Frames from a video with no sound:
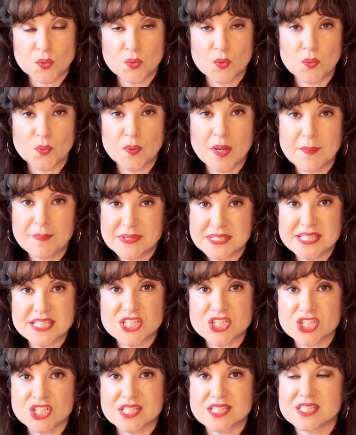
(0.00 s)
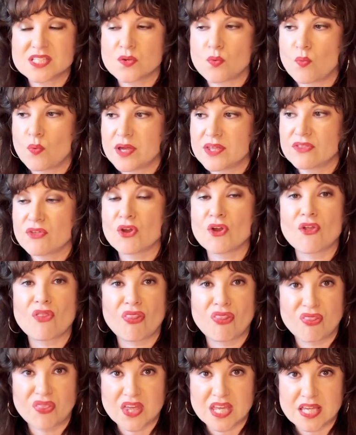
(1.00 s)
repetitious with her
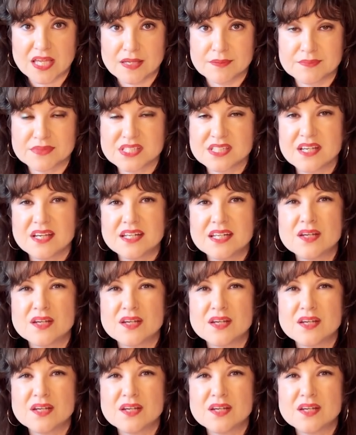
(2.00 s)
themes.